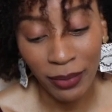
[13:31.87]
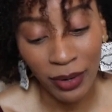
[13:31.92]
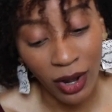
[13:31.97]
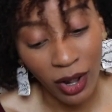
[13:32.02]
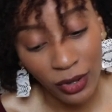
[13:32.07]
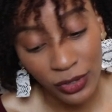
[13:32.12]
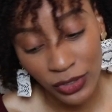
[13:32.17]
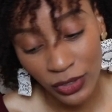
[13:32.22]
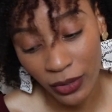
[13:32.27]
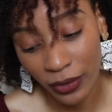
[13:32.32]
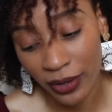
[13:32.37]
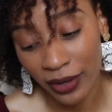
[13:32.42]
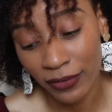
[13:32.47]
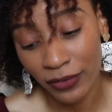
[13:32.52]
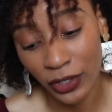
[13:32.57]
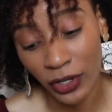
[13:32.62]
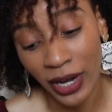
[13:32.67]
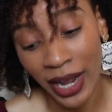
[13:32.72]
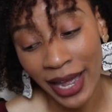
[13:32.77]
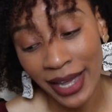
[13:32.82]
But also,
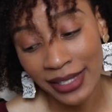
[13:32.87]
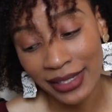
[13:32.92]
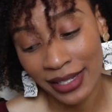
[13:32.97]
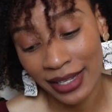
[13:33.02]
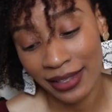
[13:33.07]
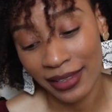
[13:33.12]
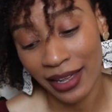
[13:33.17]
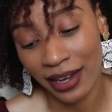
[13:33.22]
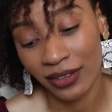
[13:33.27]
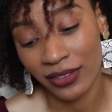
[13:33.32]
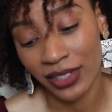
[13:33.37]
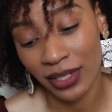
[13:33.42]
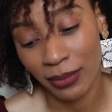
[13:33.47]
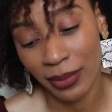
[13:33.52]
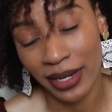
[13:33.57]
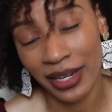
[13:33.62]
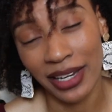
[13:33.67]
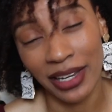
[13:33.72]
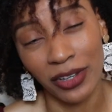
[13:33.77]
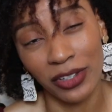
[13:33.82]
if you're asking that of
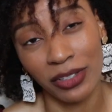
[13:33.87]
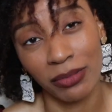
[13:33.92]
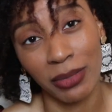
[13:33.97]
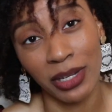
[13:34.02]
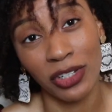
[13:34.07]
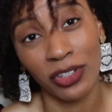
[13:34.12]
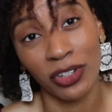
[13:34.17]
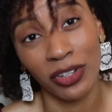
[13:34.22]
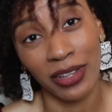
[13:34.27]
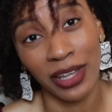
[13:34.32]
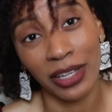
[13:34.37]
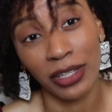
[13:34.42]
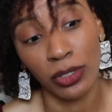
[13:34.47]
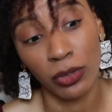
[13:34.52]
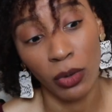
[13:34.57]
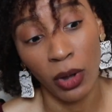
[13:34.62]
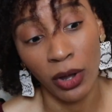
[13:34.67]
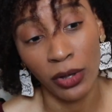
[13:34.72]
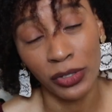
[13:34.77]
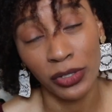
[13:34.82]
somebody else, make sure that
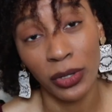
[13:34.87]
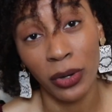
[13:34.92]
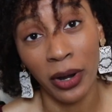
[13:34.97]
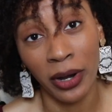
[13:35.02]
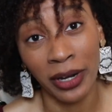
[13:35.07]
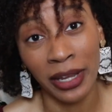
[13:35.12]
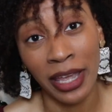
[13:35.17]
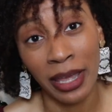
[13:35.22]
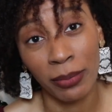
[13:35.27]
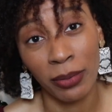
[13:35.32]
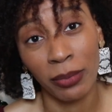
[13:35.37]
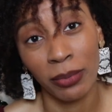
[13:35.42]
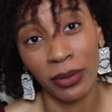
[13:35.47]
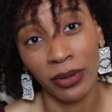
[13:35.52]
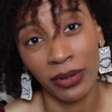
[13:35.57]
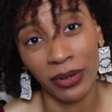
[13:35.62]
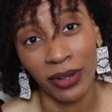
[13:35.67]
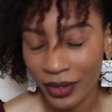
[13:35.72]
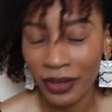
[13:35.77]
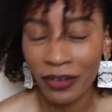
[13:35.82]
you also are
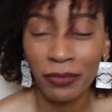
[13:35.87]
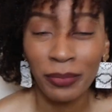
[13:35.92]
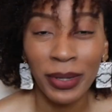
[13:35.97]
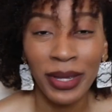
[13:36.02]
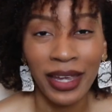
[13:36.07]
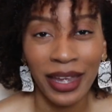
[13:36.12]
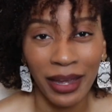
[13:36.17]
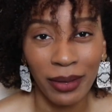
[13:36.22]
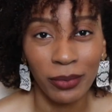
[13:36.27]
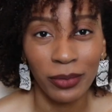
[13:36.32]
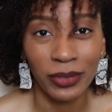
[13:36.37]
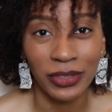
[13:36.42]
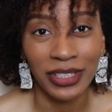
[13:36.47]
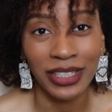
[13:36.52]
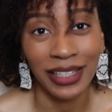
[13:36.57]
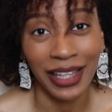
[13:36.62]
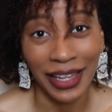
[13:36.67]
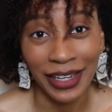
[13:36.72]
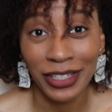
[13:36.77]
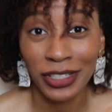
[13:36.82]
capable of being able
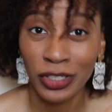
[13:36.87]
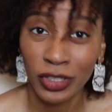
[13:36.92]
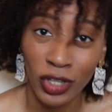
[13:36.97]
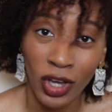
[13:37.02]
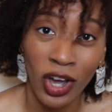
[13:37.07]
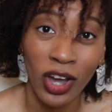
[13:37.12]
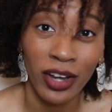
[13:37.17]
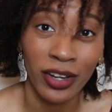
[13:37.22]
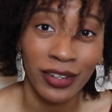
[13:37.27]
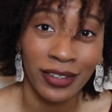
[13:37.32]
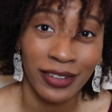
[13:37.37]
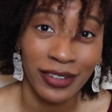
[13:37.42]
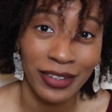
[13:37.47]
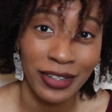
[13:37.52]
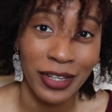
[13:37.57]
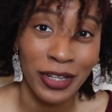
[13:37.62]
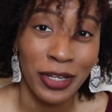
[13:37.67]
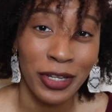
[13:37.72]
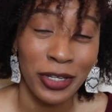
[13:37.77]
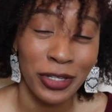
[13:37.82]
to, like, talk
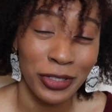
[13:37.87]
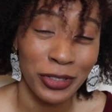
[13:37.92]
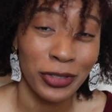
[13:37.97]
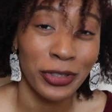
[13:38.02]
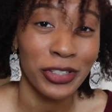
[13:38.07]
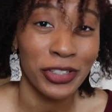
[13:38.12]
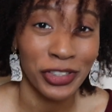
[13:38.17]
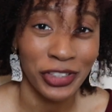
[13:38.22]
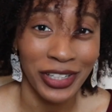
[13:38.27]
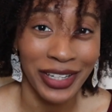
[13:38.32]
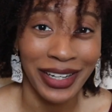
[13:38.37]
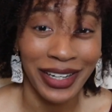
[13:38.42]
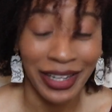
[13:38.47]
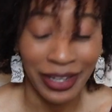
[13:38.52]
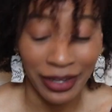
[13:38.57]
your shit